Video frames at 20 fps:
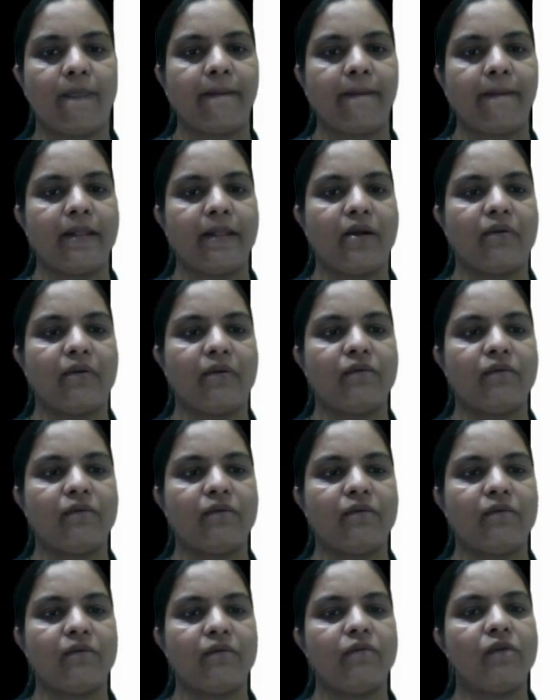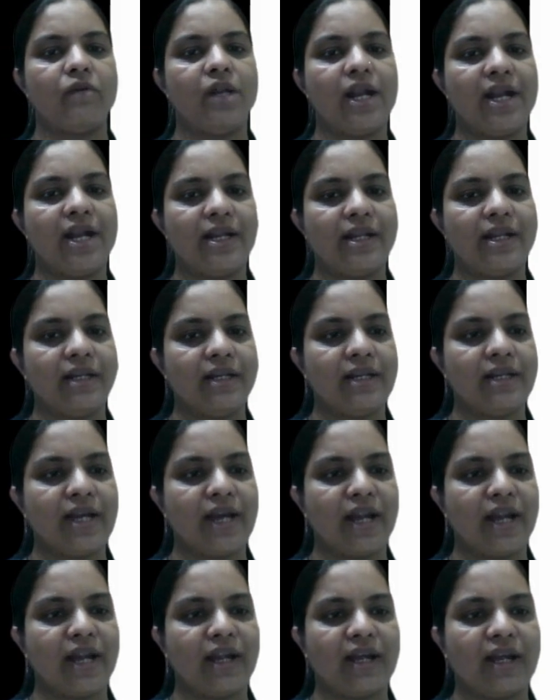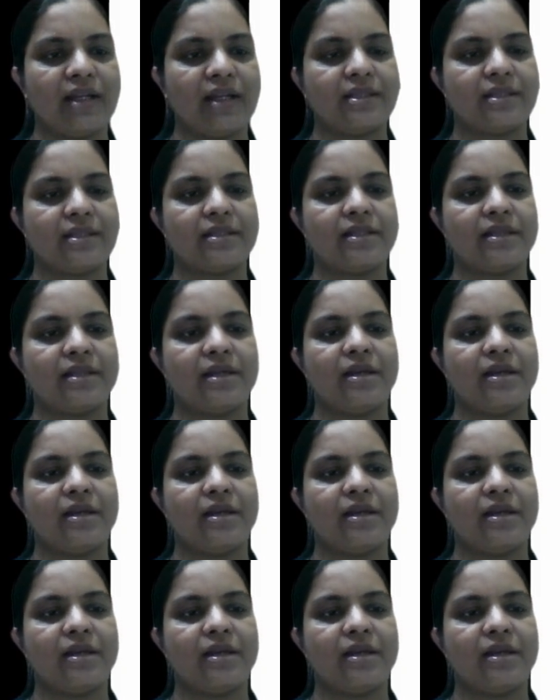Now, volatility analysis.